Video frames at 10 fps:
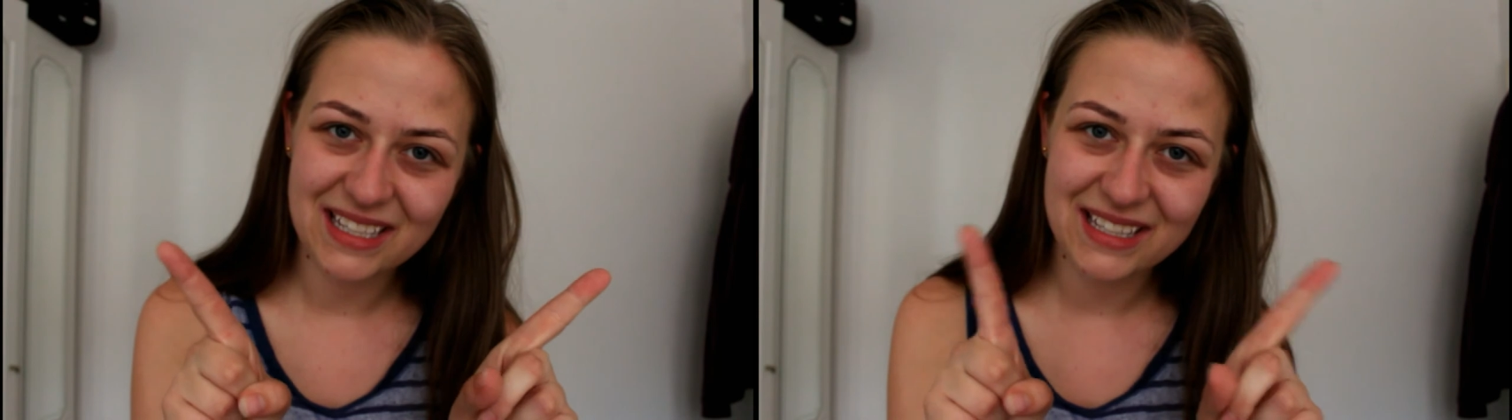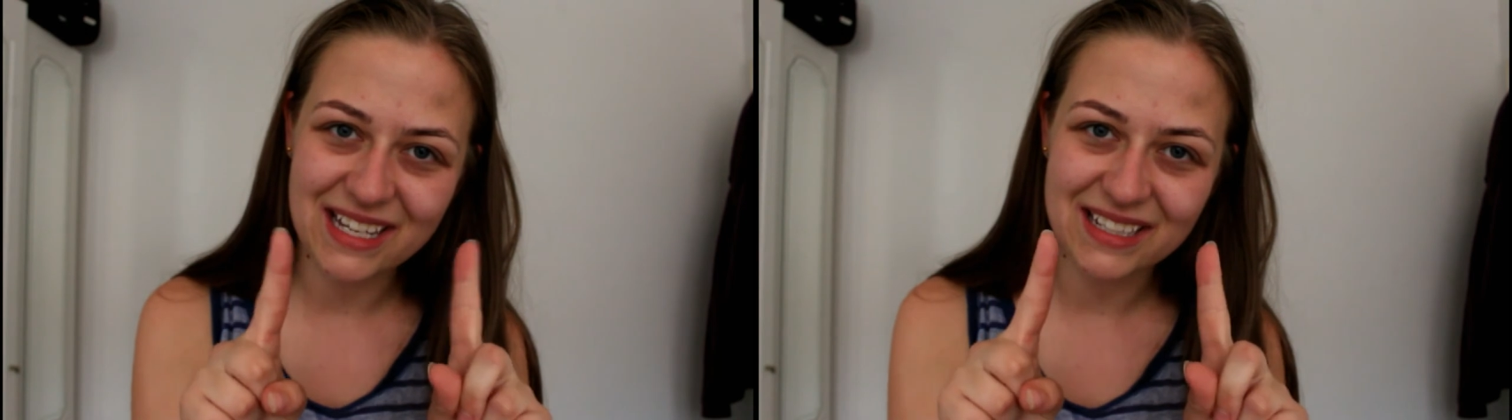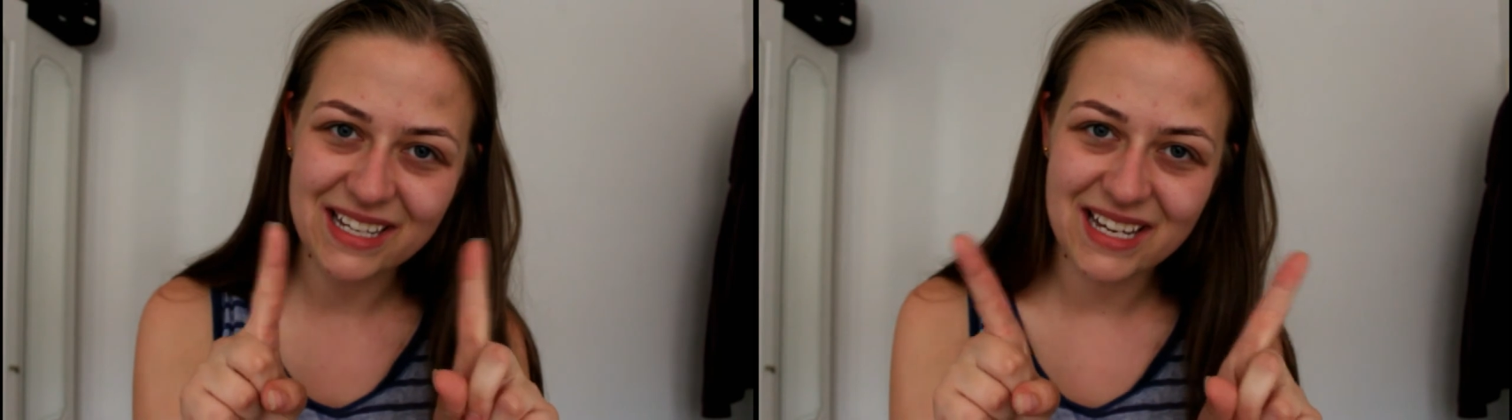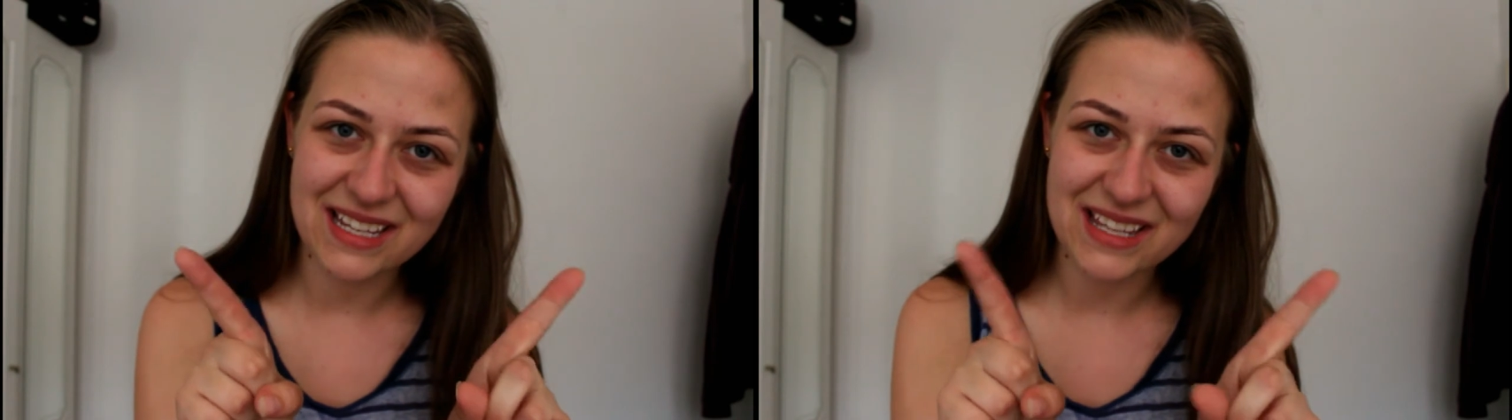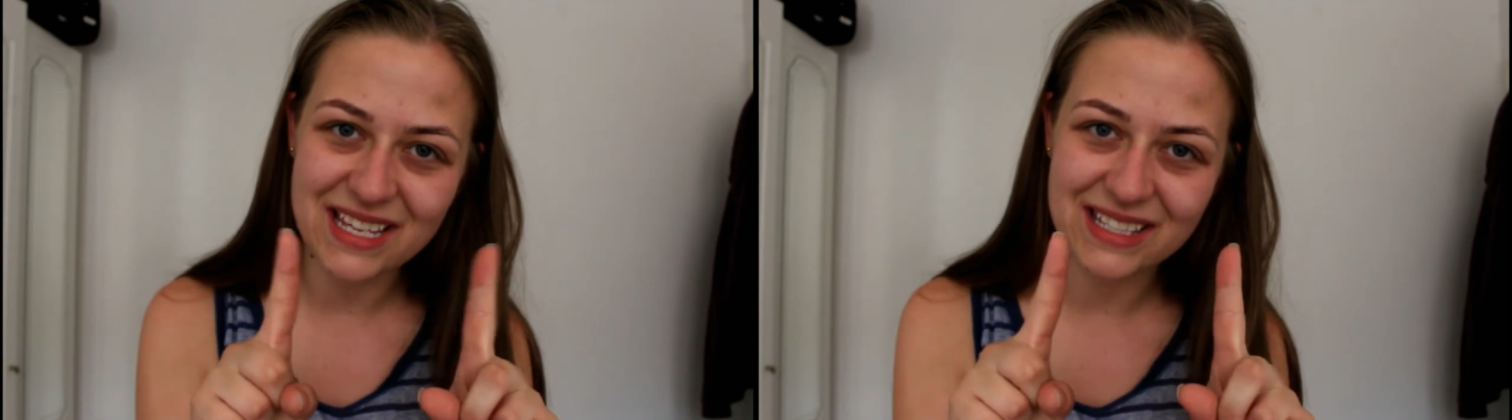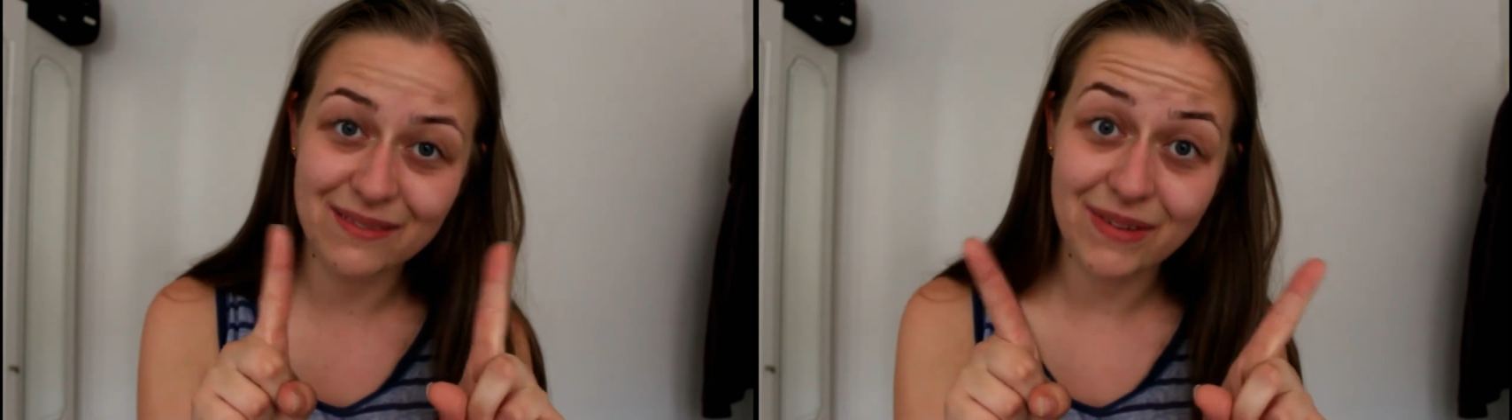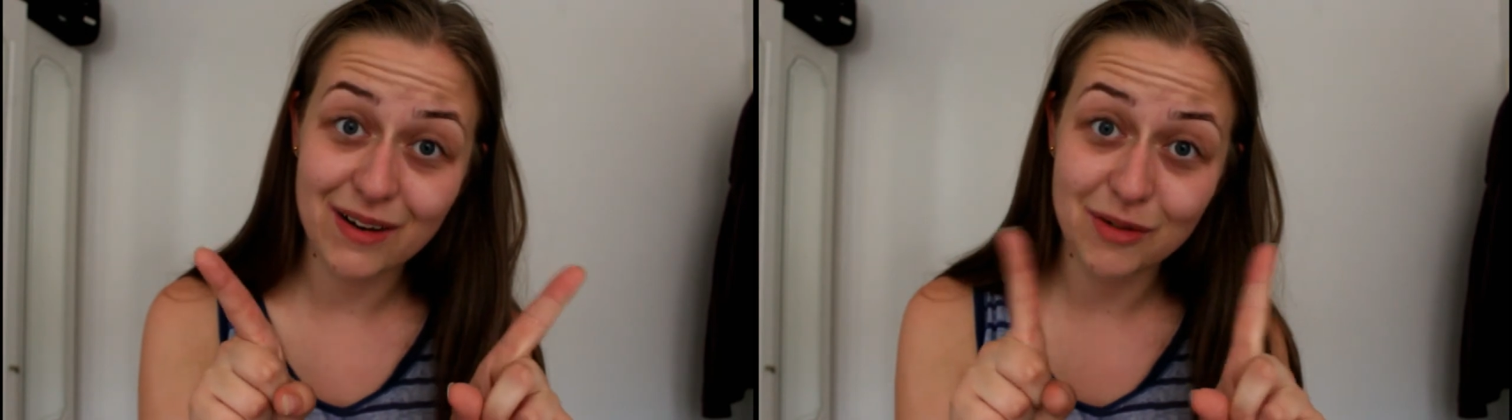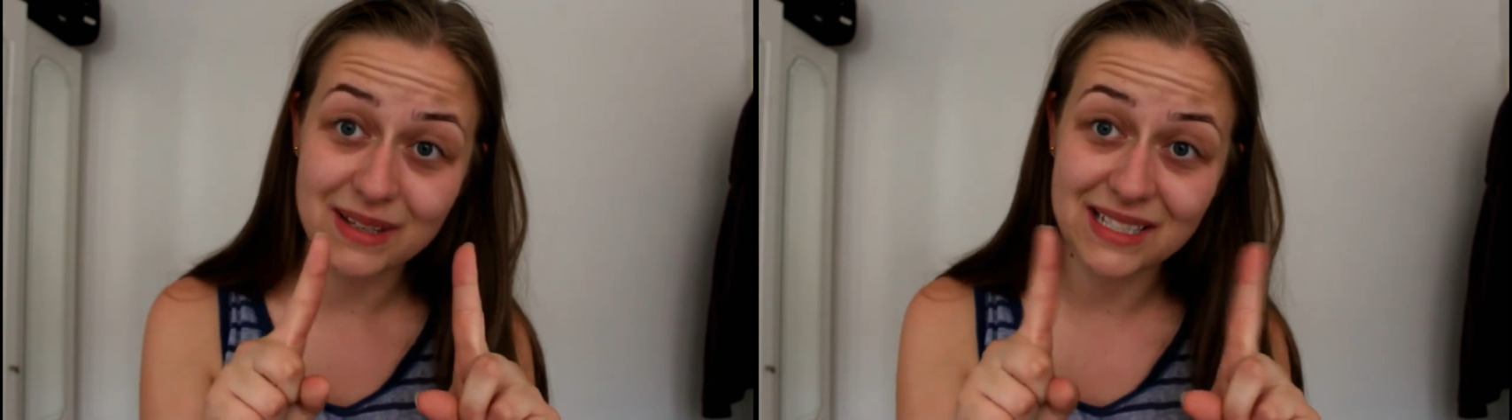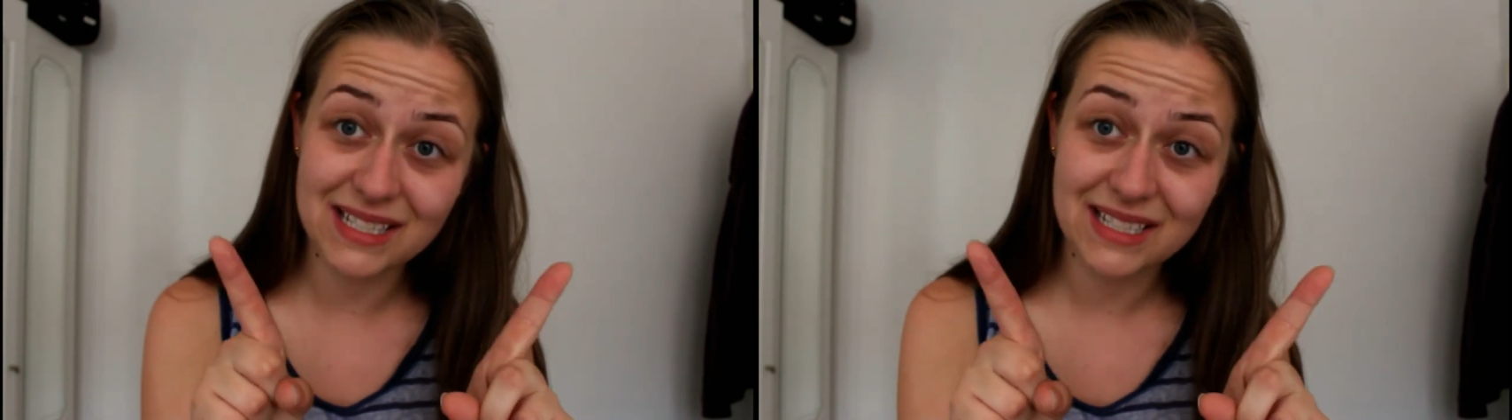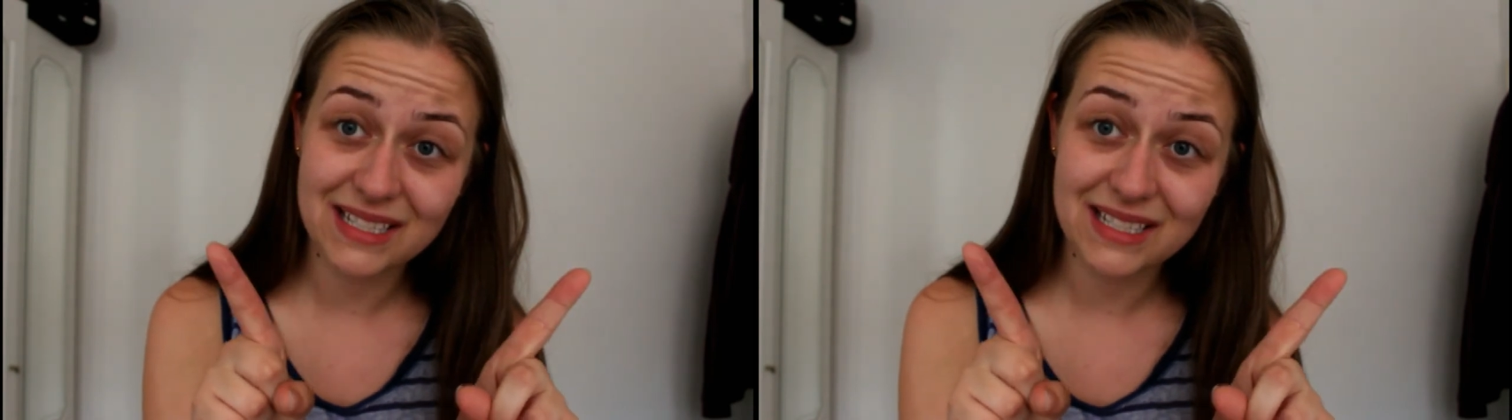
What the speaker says: Not in this environment.